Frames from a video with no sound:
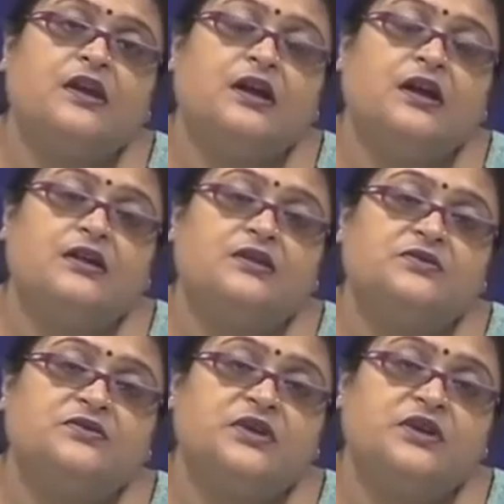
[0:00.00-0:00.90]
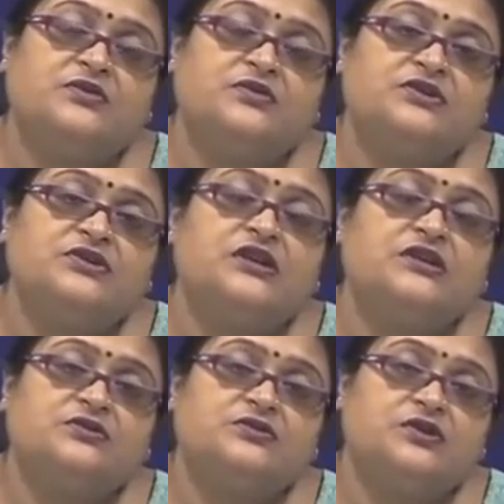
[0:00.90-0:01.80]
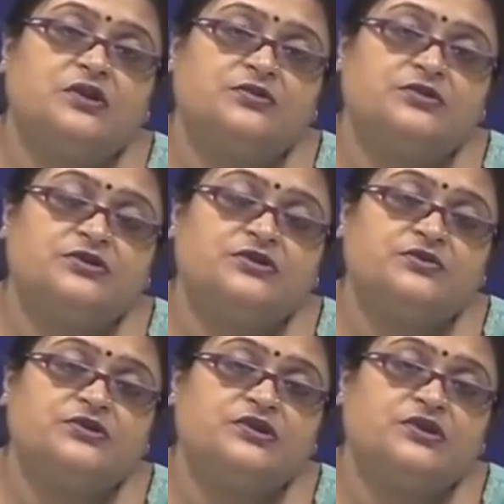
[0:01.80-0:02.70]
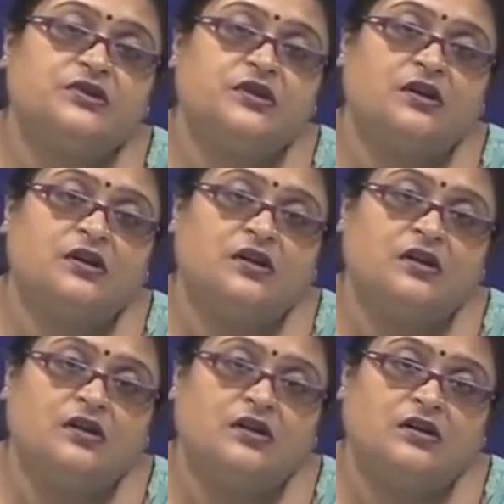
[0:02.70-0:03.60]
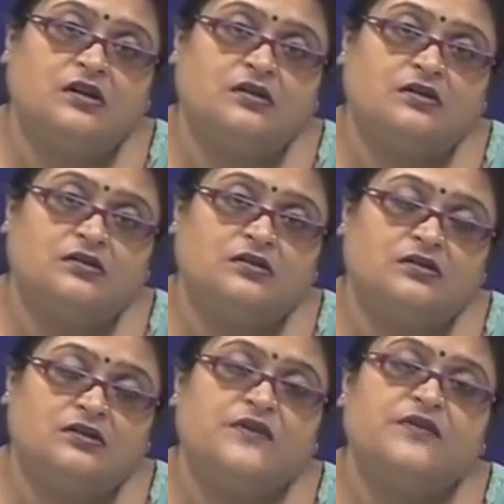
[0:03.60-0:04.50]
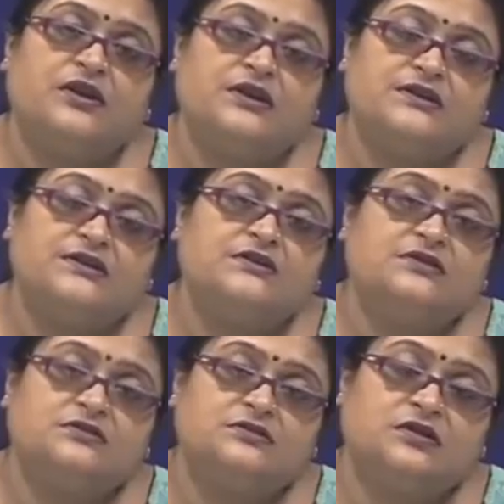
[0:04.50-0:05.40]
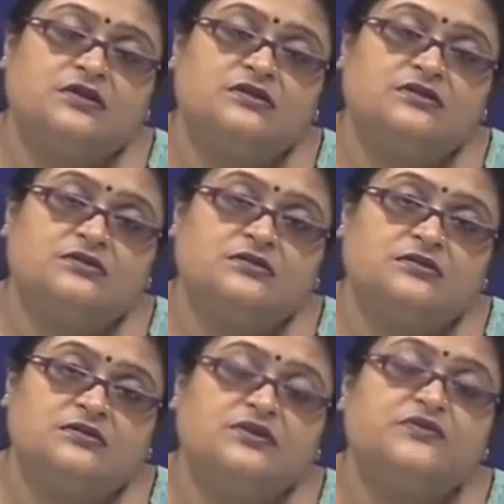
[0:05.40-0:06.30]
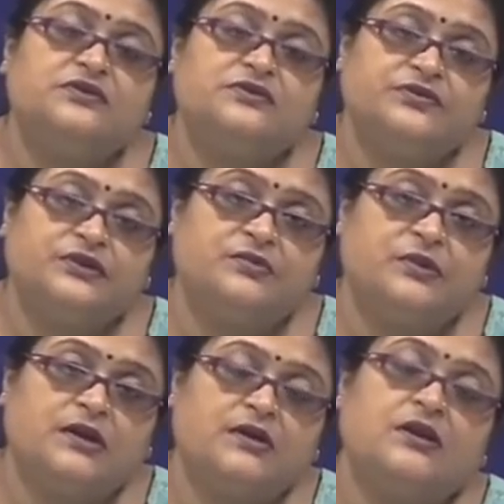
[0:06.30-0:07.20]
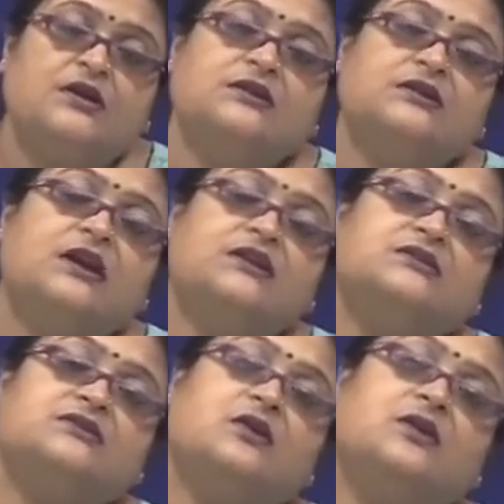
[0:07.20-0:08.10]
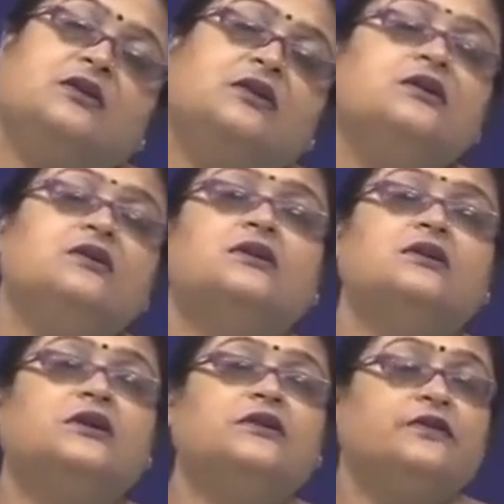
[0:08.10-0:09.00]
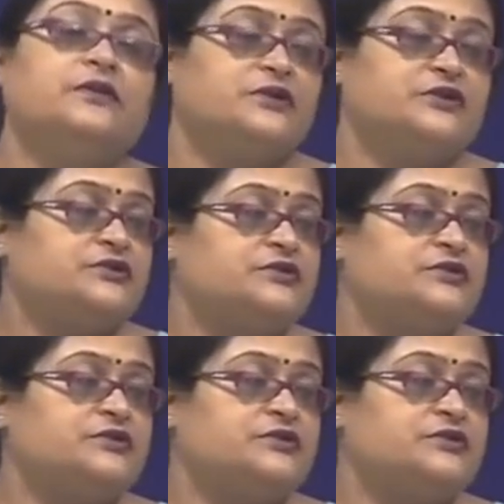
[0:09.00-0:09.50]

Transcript: and we try to reject those options which are giving us a different feedback. That is called a confirmation